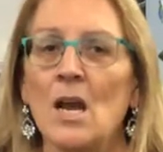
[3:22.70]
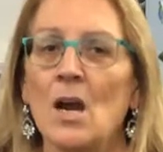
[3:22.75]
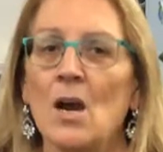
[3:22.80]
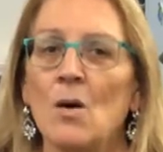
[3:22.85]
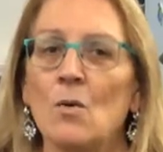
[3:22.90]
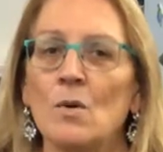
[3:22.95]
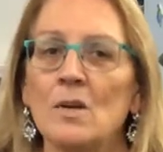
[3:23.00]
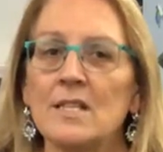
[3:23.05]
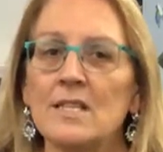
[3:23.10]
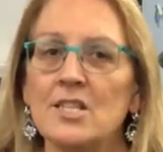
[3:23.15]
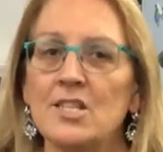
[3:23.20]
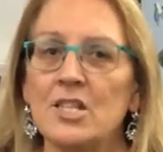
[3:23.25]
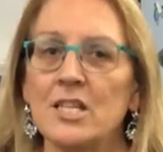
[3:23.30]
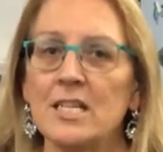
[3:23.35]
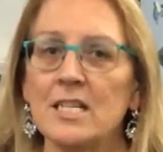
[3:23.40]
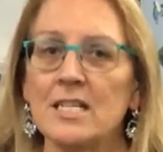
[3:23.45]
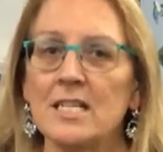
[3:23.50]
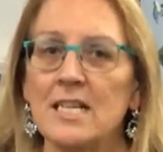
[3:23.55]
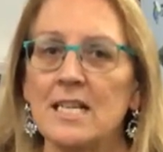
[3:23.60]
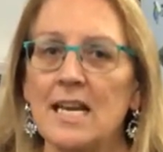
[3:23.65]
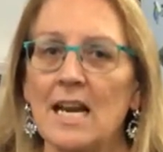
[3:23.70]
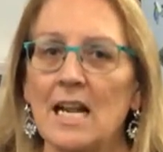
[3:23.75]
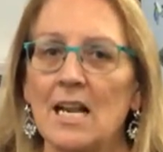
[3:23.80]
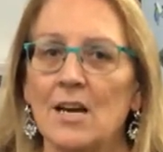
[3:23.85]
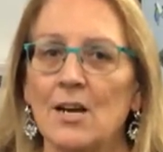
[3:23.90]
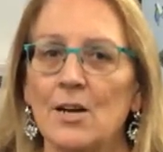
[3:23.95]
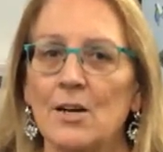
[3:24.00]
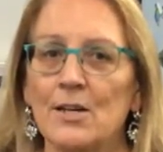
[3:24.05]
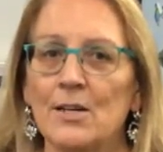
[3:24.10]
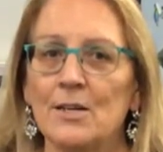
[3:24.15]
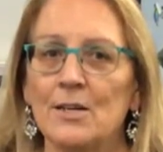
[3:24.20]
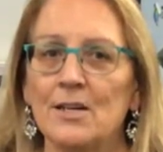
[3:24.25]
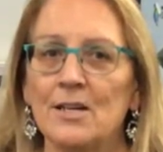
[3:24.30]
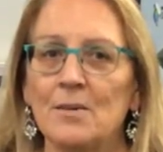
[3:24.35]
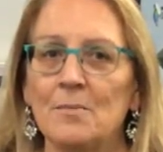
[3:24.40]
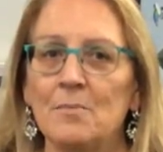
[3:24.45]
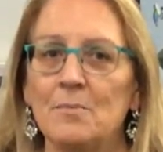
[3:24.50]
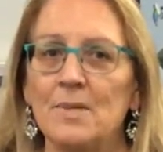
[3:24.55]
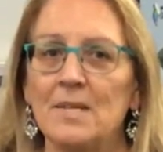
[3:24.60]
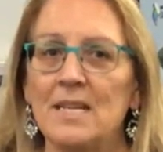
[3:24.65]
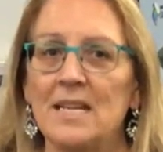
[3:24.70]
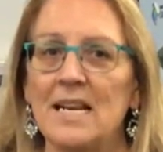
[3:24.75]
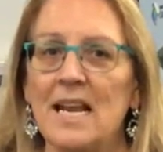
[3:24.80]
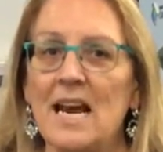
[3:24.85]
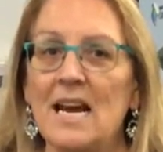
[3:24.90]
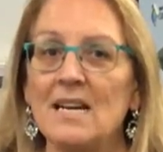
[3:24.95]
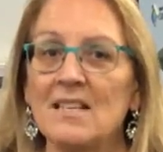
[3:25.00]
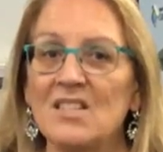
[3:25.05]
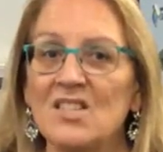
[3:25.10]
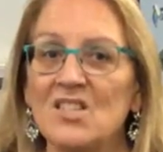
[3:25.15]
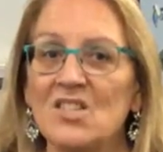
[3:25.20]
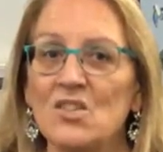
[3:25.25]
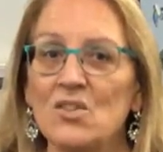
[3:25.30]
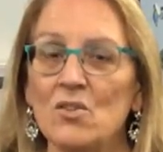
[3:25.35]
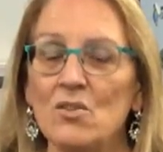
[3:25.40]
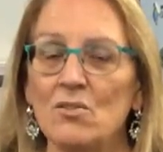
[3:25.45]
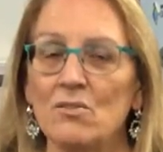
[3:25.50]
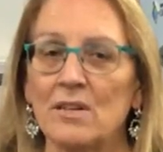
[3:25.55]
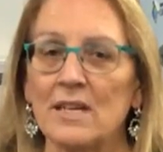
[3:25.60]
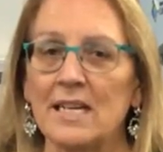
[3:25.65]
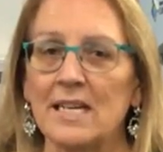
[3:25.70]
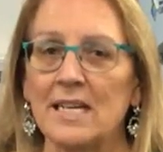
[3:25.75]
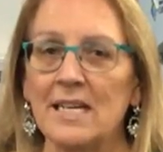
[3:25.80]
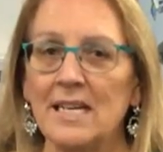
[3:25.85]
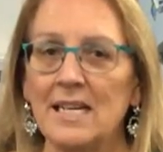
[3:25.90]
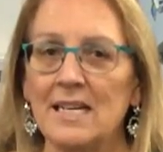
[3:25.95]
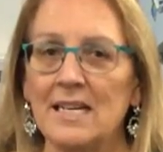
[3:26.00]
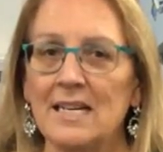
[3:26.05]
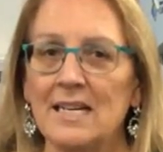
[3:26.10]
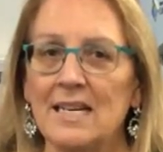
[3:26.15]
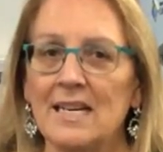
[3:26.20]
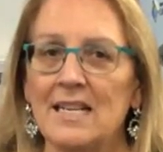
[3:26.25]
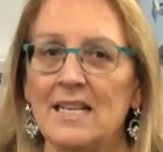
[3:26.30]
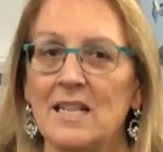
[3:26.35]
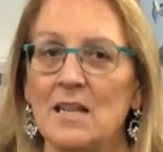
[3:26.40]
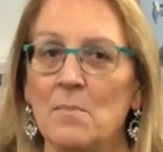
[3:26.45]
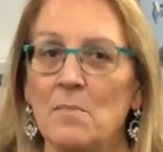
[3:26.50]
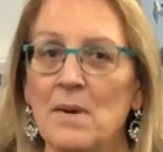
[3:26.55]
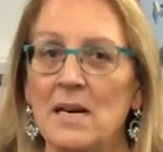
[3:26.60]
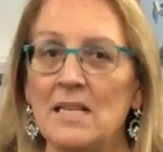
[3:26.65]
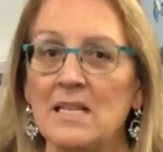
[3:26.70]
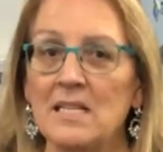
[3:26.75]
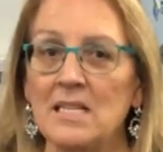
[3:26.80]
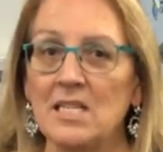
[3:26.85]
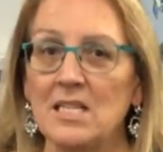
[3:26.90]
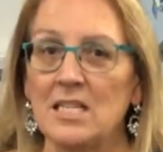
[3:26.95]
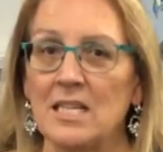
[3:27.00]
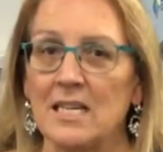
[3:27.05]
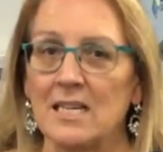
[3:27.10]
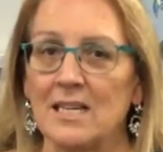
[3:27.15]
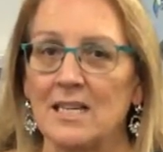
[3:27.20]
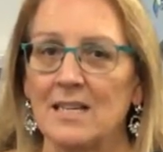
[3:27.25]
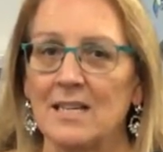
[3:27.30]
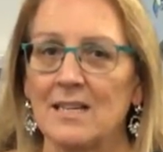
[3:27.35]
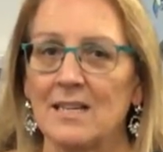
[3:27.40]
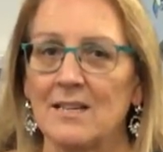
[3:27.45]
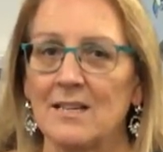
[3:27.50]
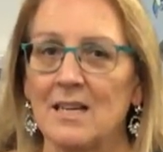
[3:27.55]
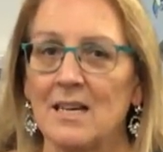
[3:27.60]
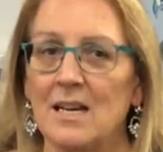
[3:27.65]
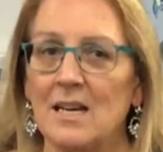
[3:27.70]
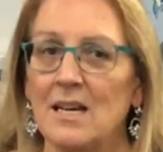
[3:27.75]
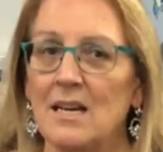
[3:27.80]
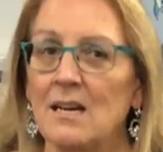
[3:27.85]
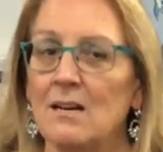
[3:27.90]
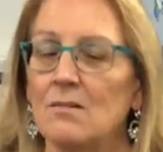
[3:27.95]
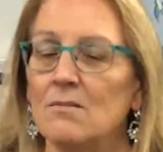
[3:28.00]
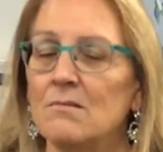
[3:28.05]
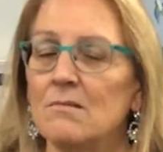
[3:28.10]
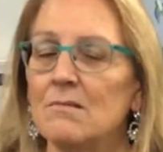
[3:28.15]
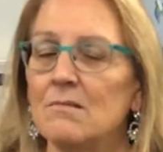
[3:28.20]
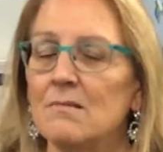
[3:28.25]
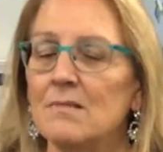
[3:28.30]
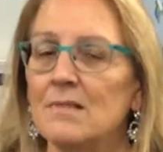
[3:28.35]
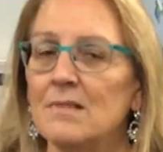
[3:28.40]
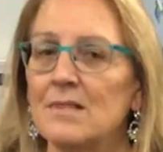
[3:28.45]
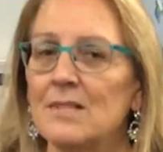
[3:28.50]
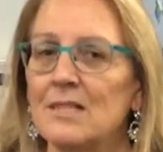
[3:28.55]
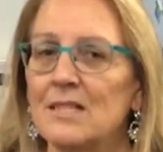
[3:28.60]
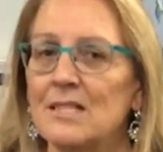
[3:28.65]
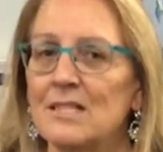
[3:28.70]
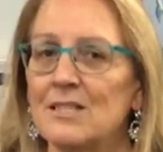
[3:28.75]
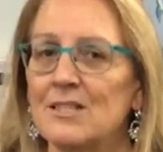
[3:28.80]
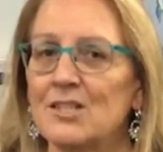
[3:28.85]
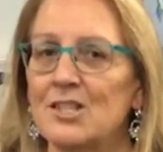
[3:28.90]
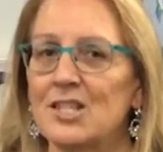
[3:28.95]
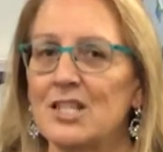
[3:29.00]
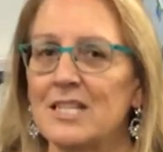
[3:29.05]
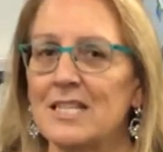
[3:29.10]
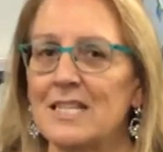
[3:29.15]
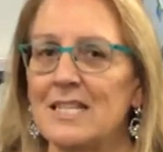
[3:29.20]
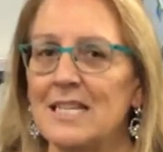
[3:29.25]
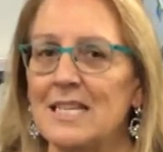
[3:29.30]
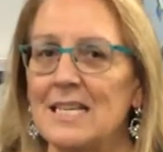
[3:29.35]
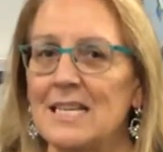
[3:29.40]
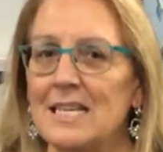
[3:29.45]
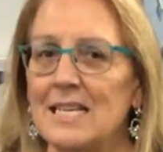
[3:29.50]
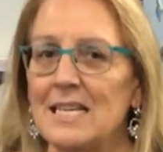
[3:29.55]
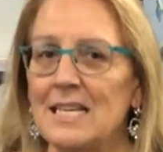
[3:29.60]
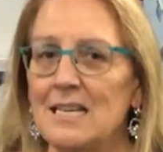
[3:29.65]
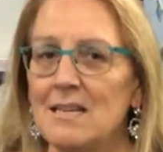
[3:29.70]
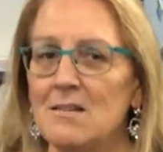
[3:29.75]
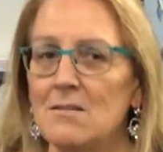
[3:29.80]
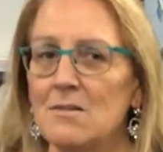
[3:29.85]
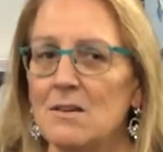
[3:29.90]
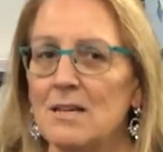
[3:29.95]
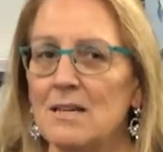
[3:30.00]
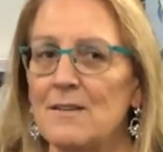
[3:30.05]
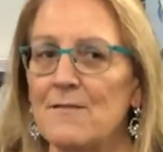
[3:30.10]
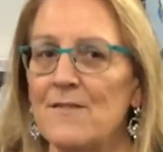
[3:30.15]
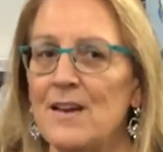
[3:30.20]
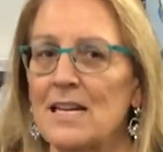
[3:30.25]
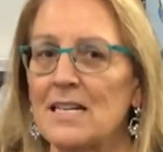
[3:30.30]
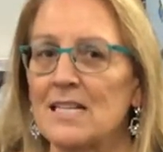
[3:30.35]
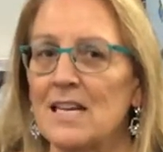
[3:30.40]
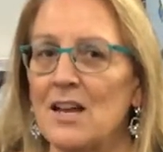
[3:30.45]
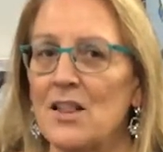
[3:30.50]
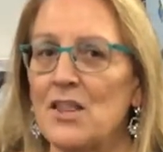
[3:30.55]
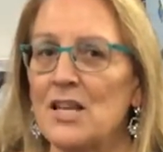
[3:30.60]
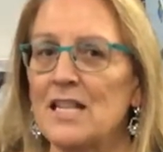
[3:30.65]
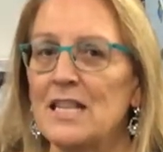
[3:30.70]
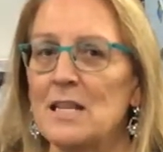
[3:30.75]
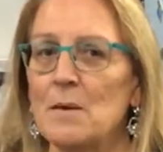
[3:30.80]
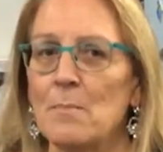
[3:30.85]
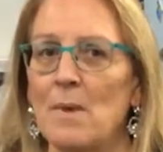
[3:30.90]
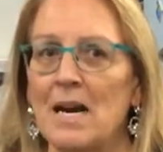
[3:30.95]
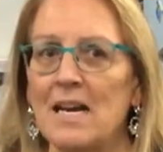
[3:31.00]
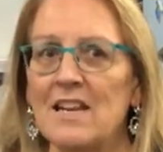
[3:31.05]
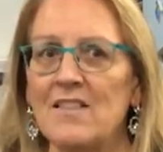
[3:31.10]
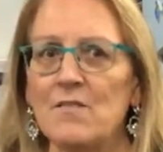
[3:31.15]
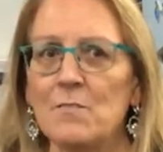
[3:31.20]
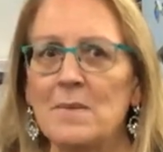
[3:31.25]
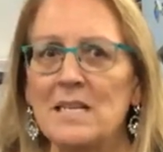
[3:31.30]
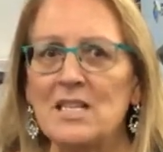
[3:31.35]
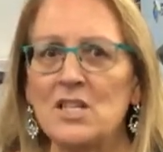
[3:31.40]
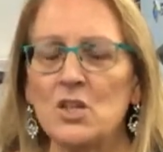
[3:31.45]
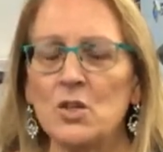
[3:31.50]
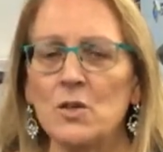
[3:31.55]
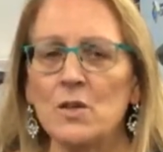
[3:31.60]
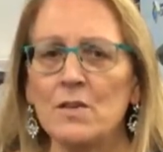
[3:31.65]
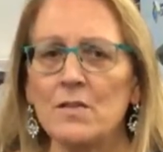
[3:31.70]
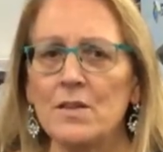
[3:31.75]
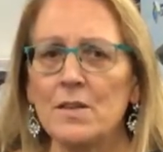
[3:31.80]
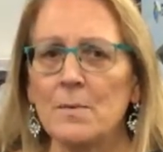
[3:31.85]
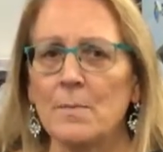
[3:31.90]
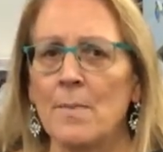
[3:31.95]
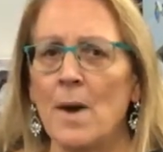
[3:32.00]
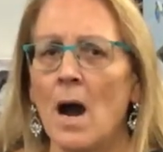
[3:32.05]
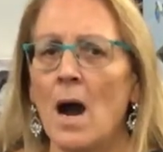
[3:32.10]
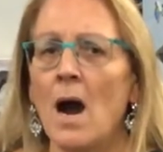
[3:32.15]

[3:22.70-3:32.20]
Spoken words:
Well, the chicks are yellow. But in our story, the mother chick, well, in fact, I think there might even be 2 of them.